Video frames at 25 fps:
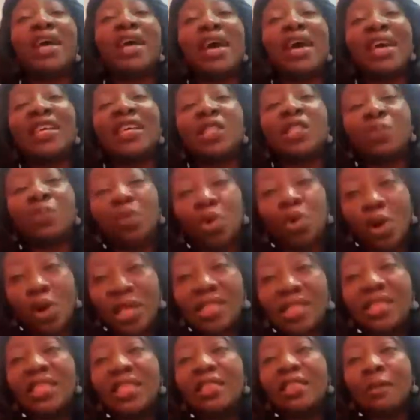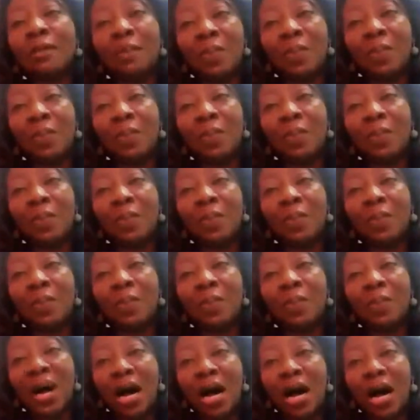they are exploiting the power
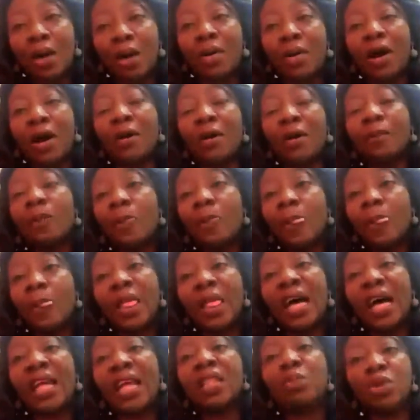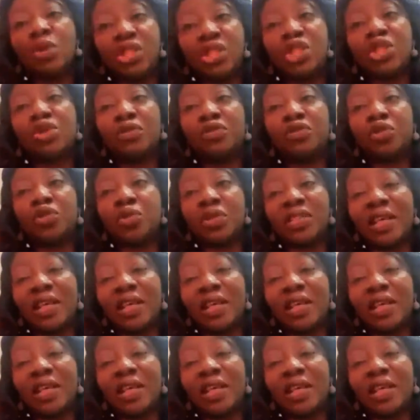and the position of trust that they're in.